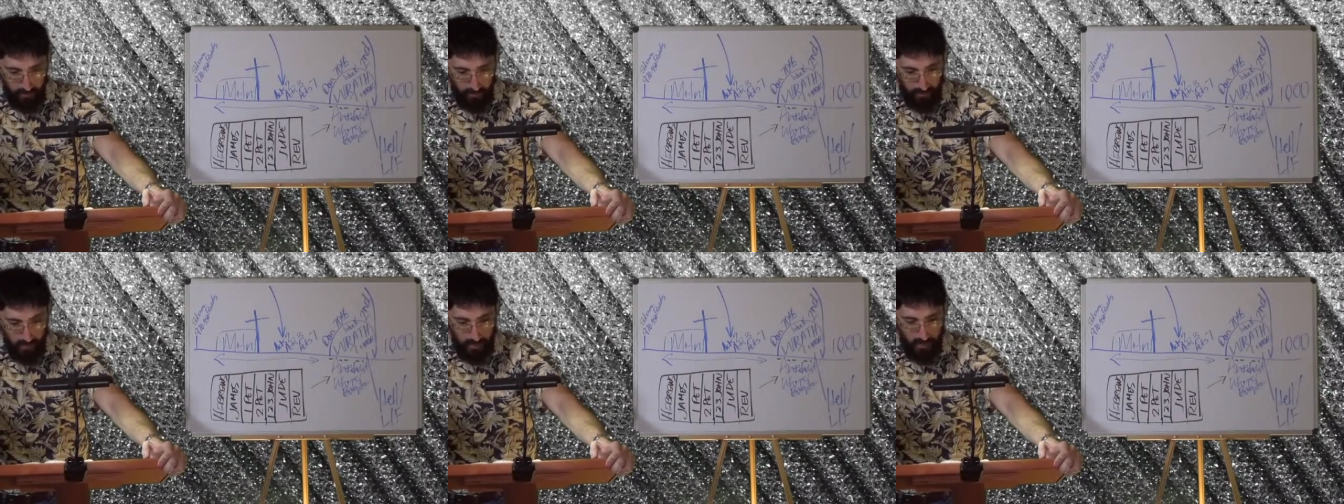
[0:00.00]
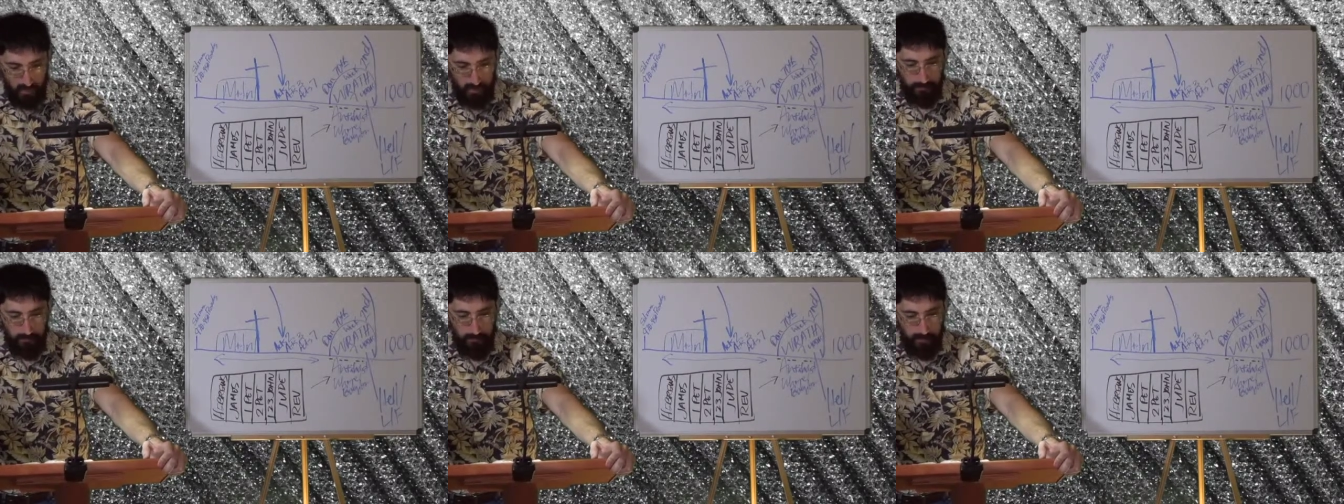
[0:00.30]
her
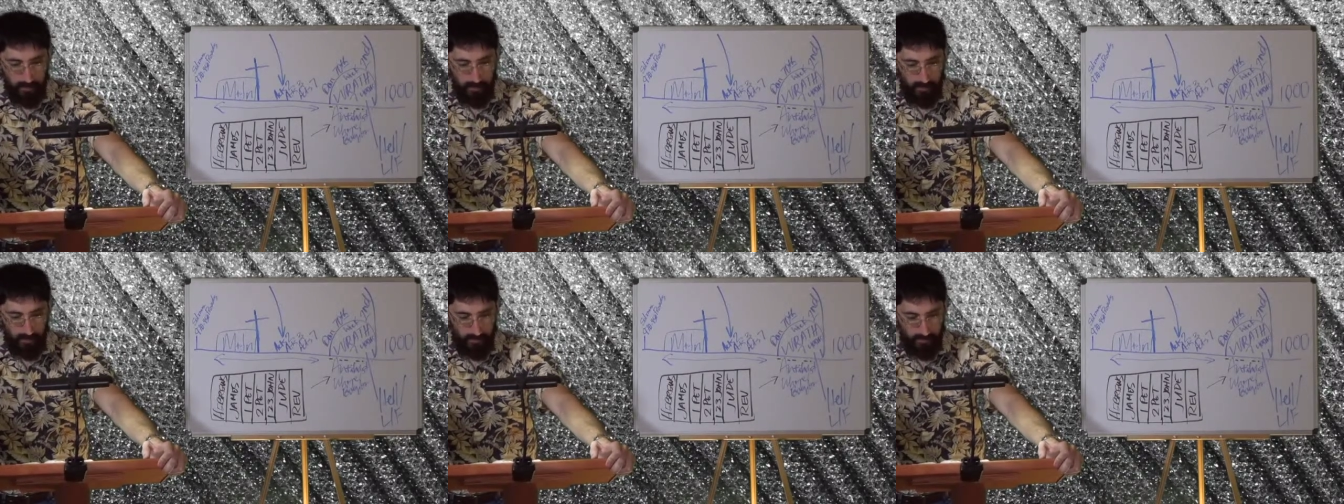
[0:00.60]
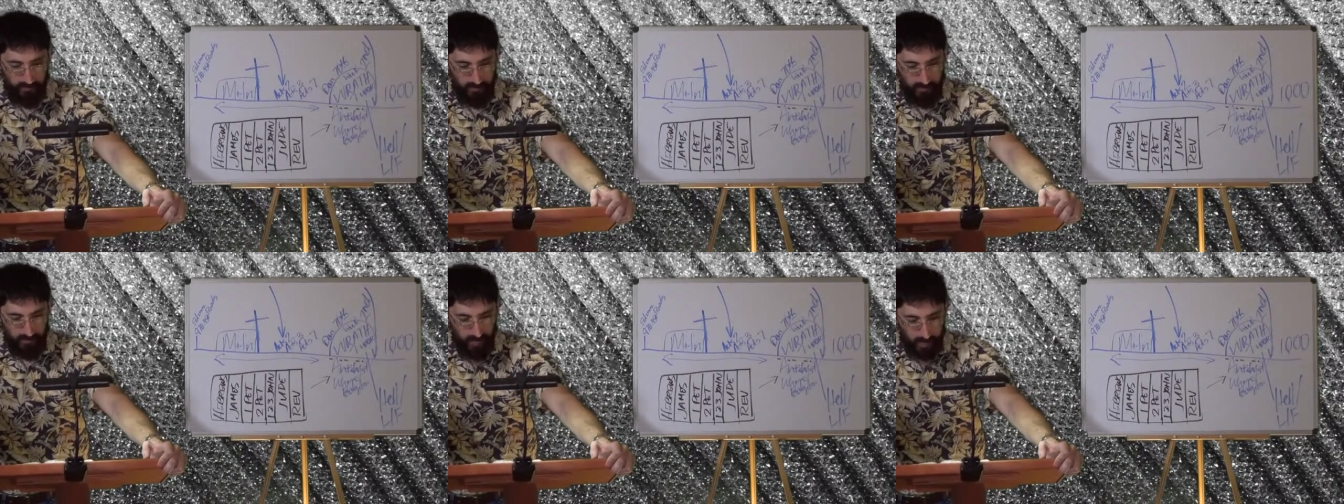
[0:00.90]
husband
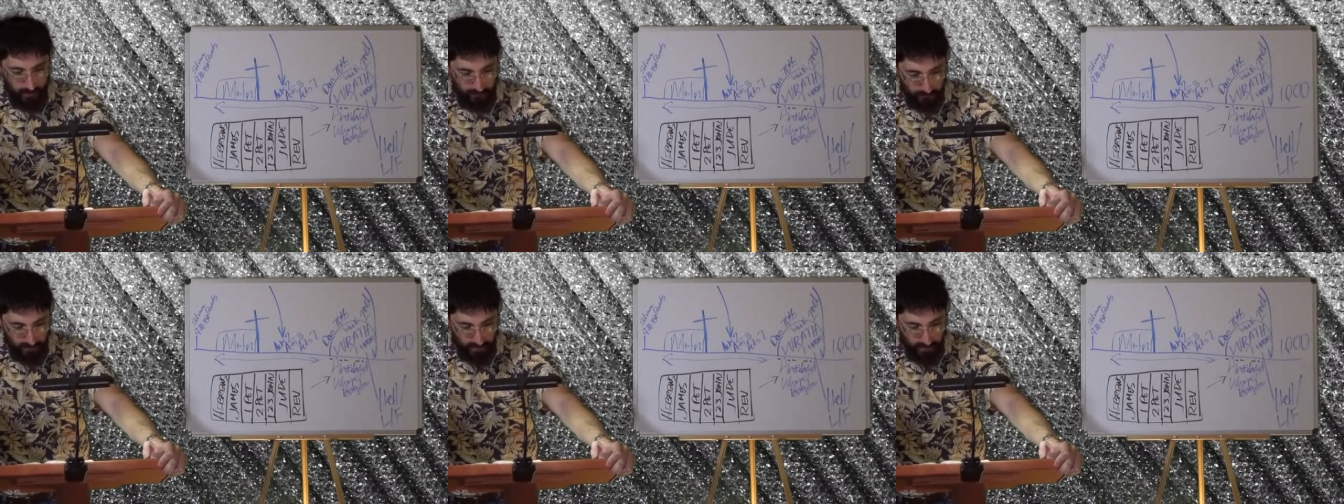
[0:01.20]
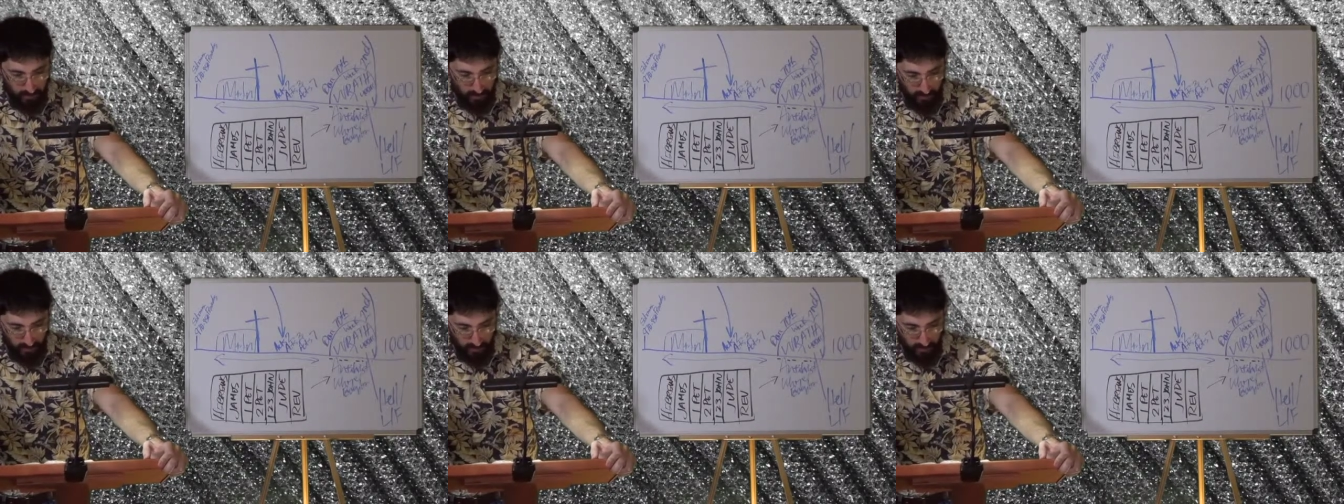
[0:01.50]
doth safely
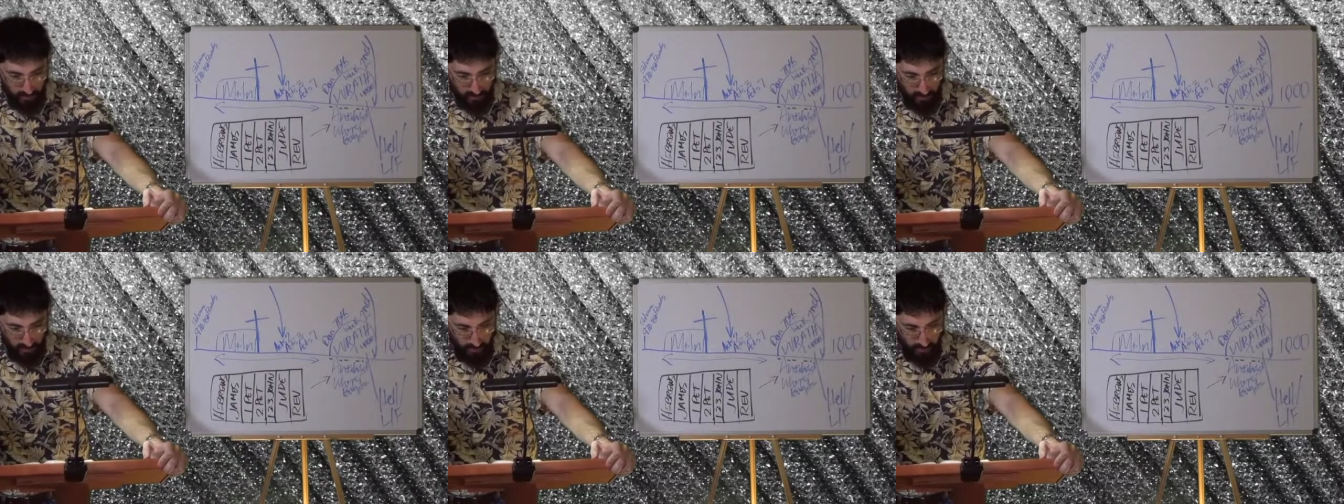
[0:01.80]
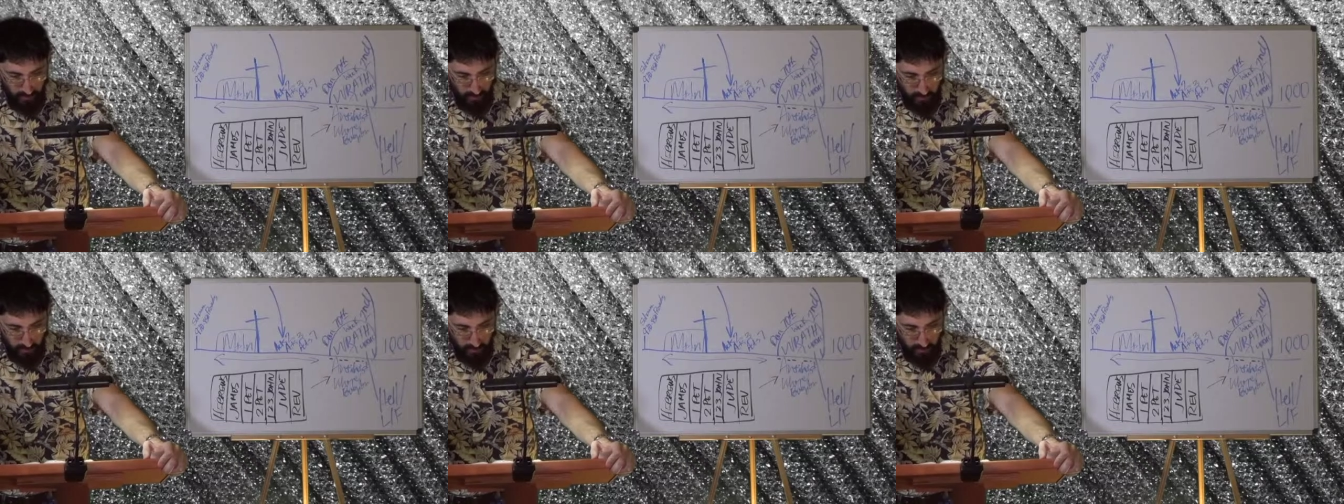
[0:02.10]
trust in her,